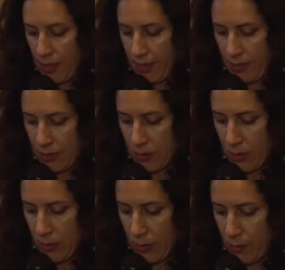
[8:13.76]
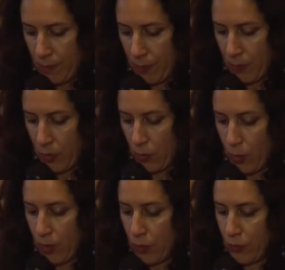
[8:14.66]
And
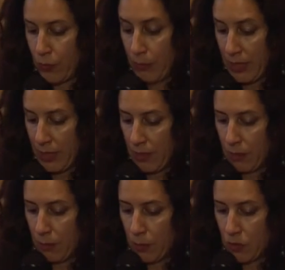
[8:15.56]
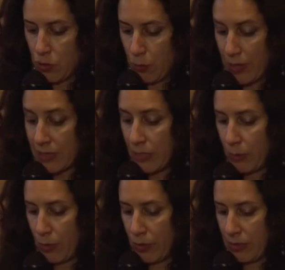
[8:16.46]
one of, for me, most depressing
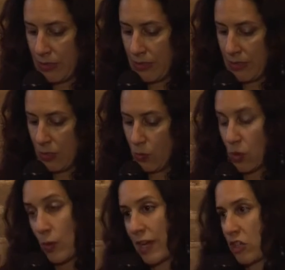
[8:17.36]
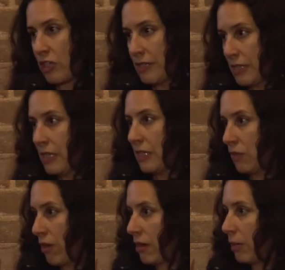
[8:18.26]
points is that what we actually see in
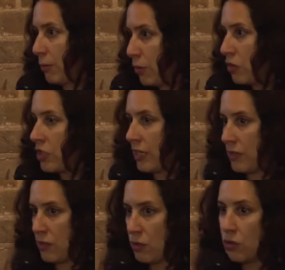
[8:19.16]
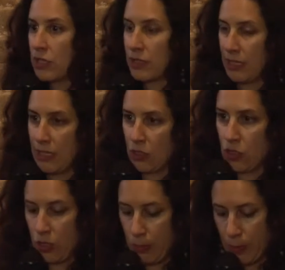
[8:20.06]
Iraq emerging is a new
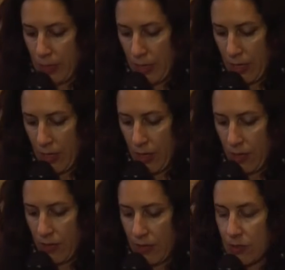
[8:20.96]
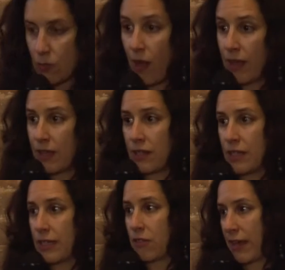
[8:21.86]
dictatorship that is
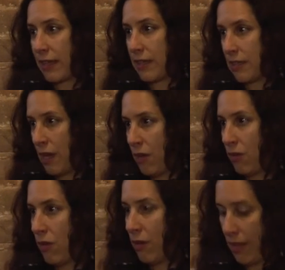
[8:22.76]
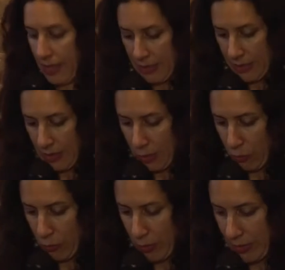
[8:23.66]
violently cracking down on any kind
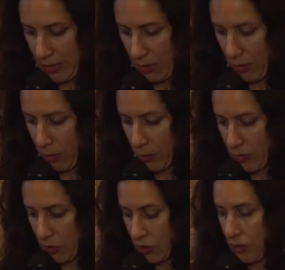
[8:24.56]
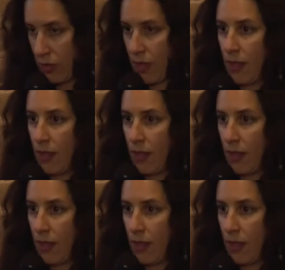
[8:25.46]
of political opposition.